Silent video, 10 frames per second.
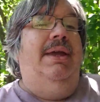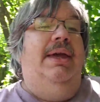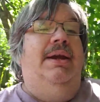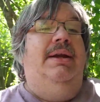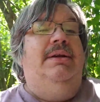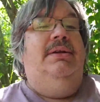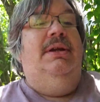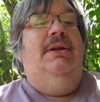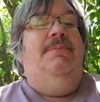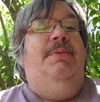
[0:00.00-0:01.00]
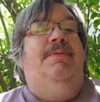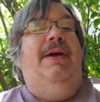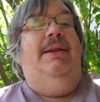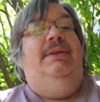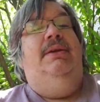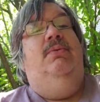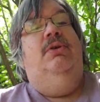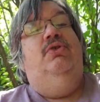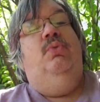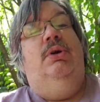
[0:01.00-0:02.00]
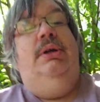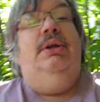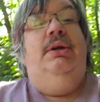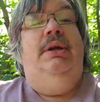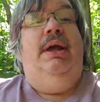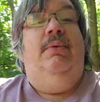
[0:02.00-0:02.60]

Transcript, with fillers: get it, get it perfected where it's working good,